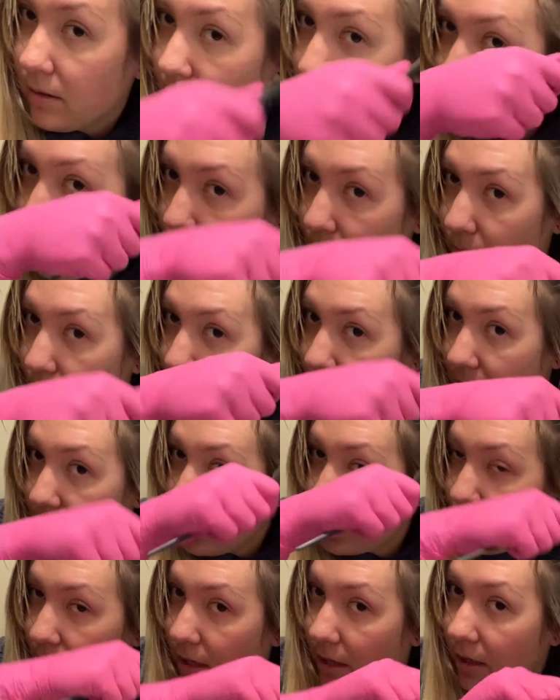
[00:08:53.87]
my
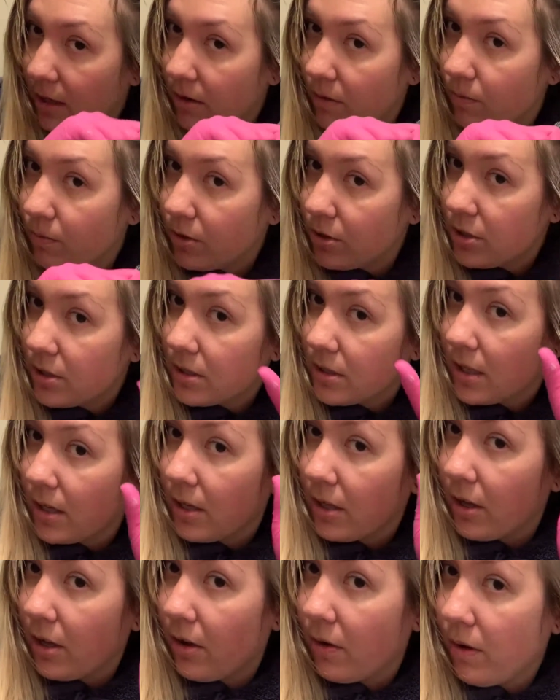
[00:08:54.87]
brush, and then we're just gonna
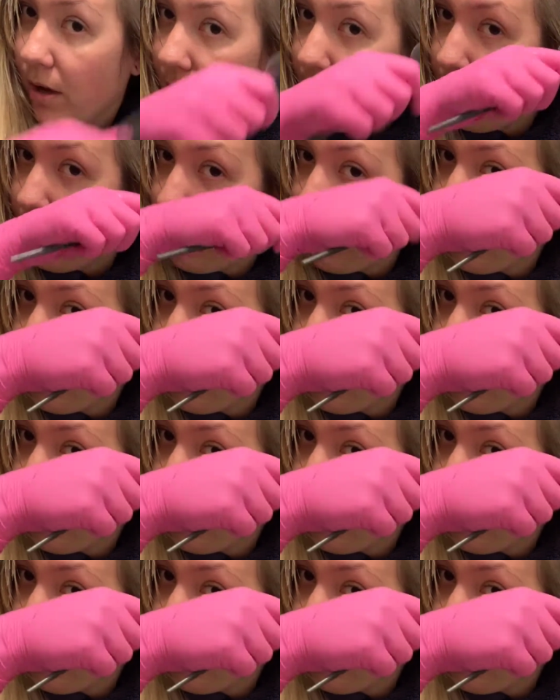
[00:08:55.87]
go up